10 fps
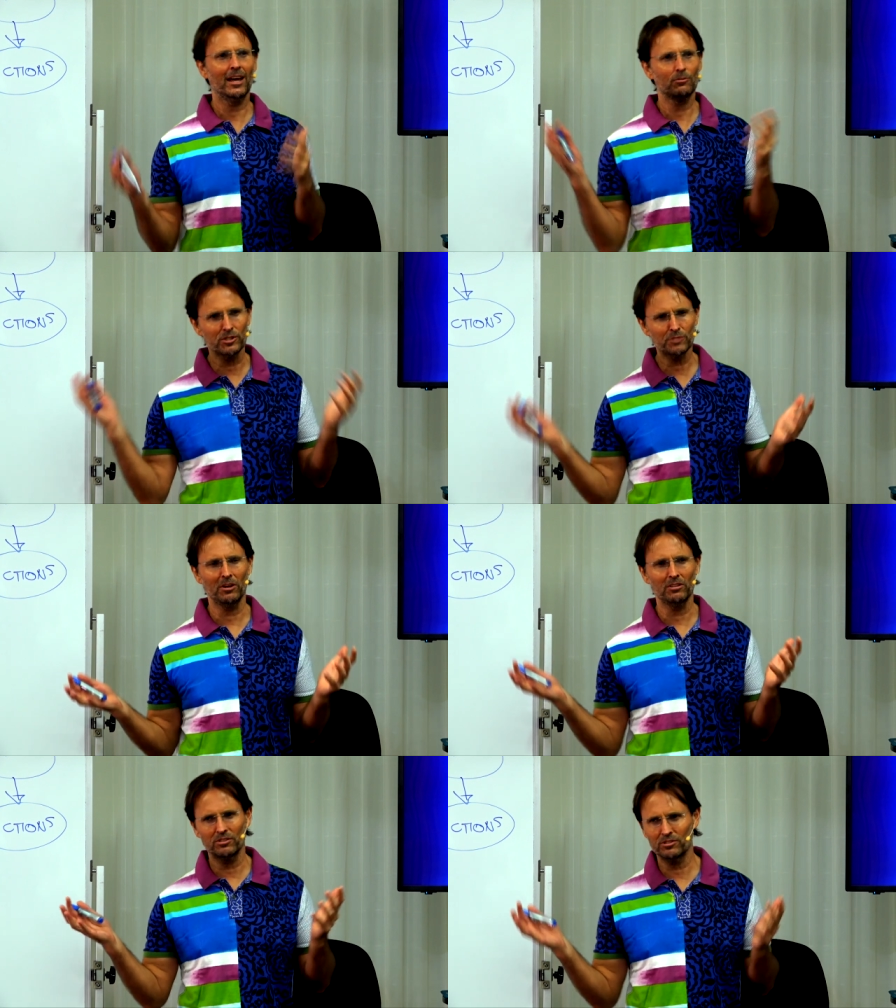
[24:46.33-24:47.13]
and
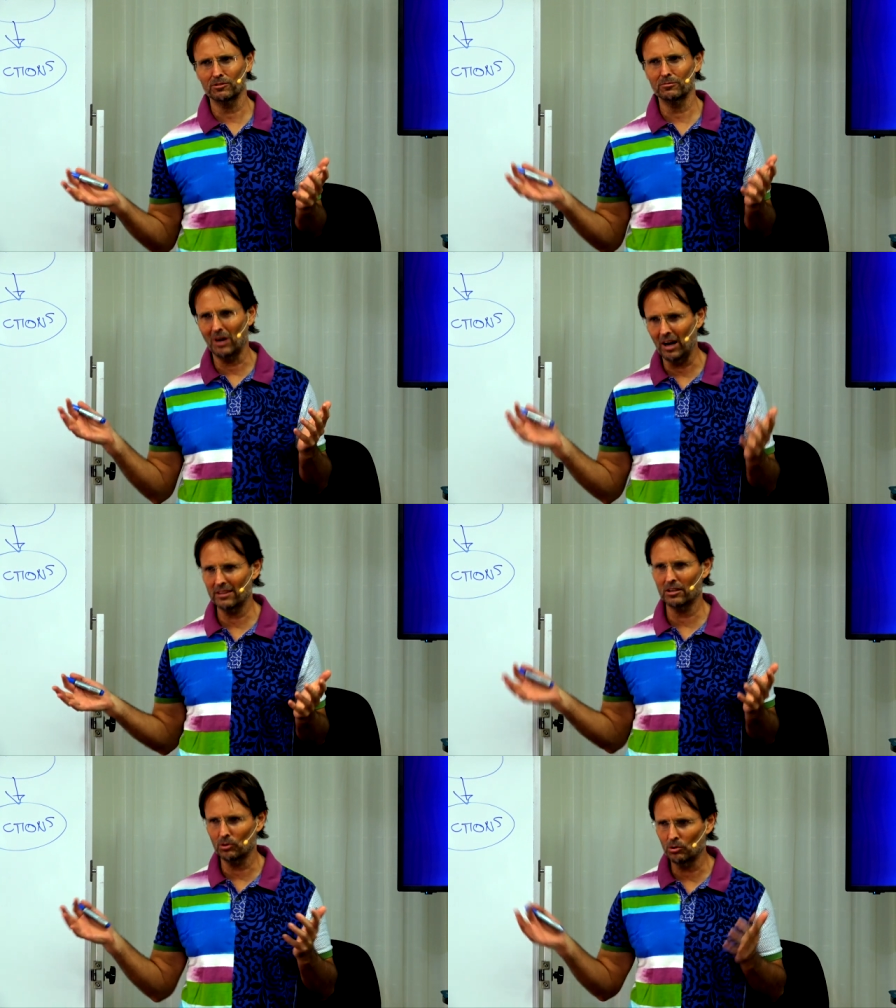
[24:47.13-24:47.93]
responded to
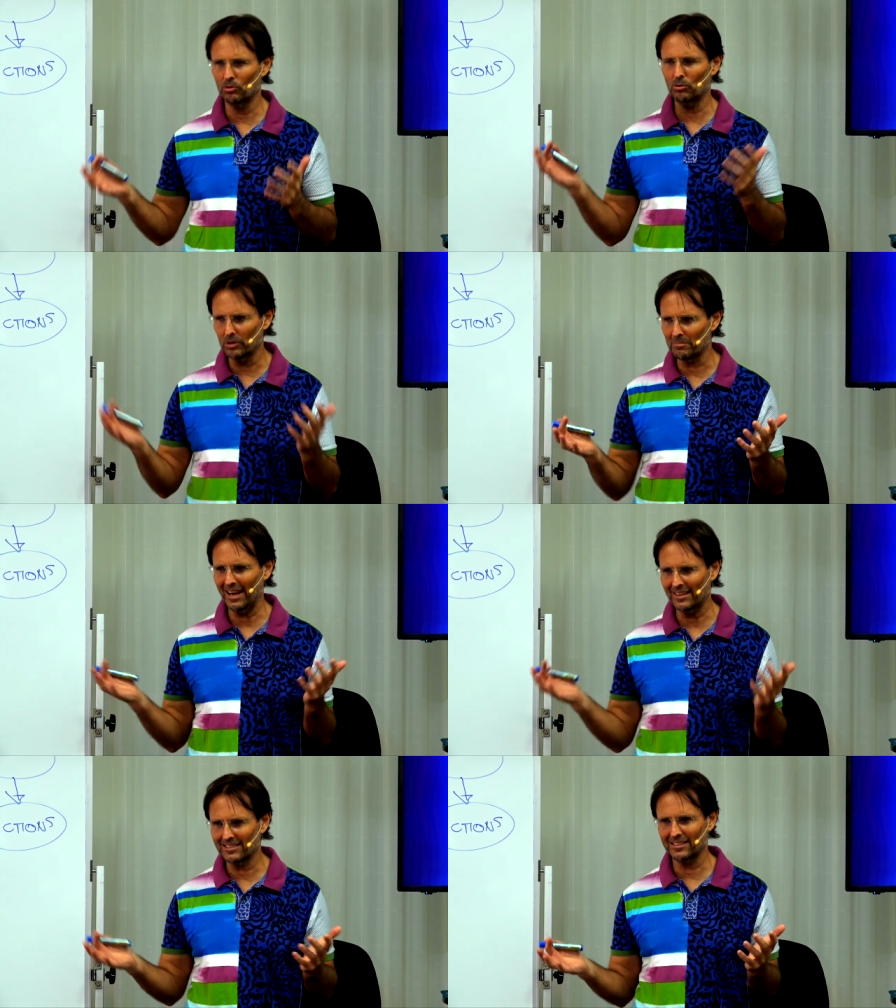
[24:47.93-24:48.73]
by the law
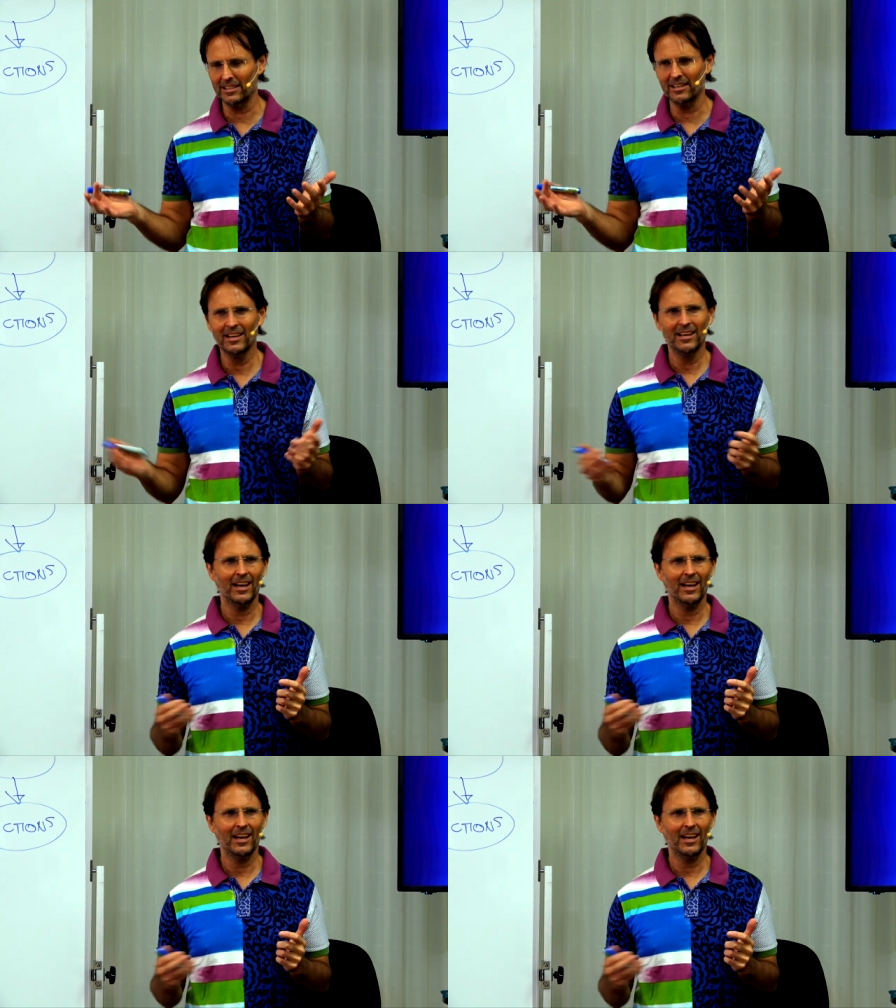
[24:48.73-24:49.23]
automatically.